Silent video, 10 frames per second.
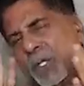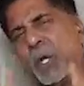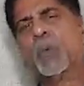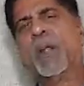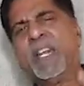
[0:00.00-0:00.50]

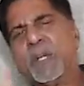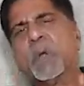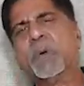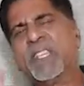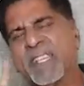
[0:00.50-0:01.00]
don't worry,
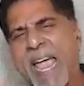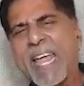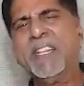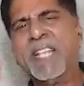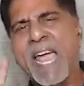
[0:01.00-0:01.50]
don't worry, just
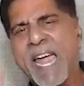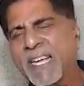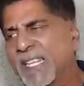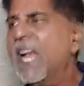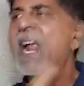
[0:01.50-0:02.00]
hang in there, hang
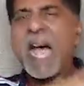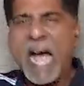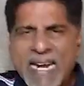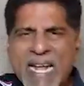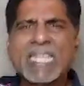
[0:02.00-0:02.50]
in there, and
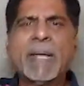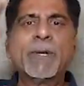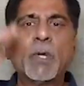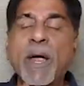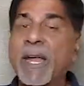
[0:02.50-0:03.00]
I'll keep
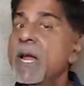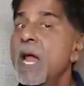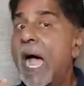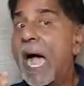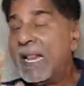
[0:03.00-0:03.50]
it going.
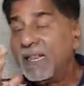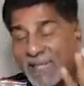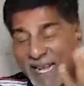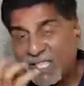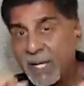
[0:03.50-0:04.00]
And
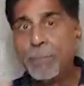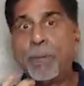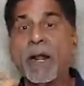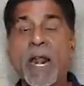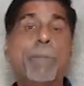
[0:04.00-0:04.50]
that's
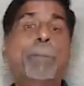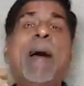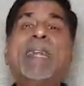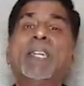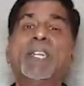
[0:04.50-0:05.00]
important, a
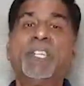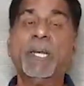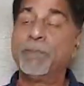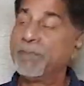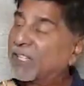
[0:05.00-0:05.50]

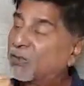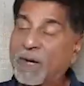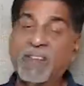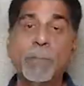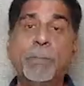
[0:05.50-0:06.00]
partnership, that's
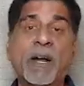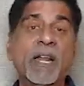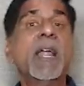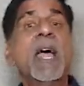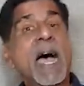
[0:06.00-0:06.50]
what is
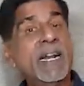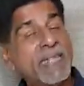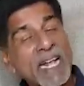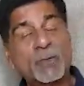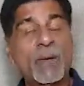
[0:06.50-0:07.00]
important. And
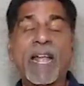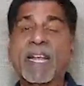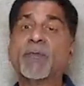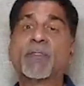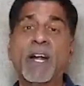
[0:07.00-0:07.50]
that's where I
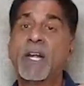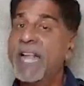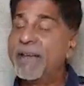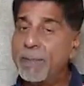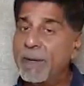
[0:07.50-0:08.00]
give credit to
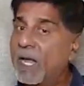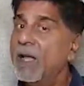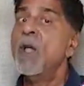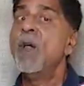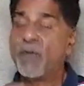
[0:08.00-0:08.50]
David
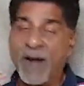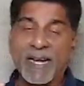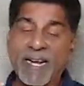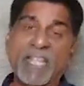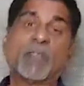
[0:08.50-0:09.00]
Miller.
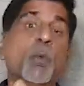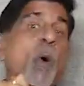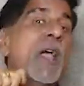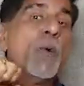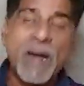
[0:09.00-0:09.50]
Frankly, yes,
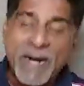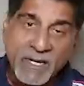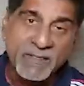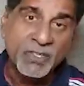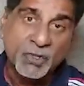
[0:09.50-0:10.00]
why Van der
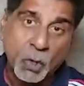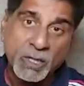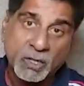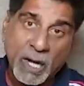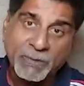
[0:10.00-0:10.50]
Dussen scored
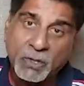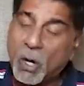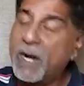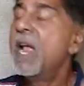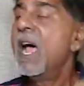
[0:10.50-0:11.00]
the top
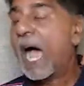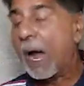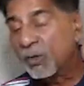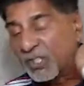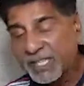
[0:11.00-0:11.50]
score,
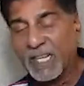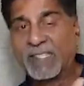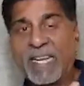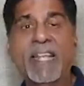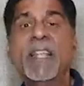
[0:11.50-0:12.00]
I would still
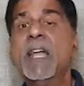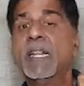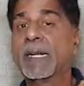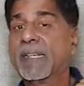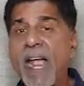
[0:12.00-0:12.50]
say
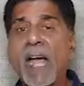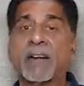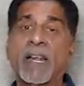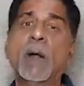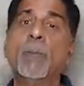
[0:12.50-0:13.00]
the real,
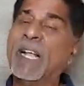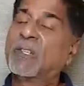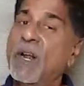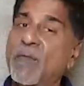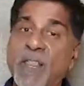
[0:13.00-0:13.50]
real
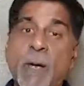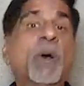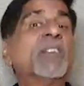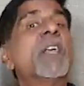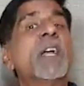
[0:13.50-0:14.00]
match winner for them
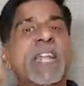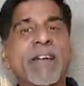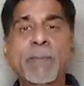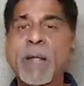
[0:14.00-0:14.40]
was David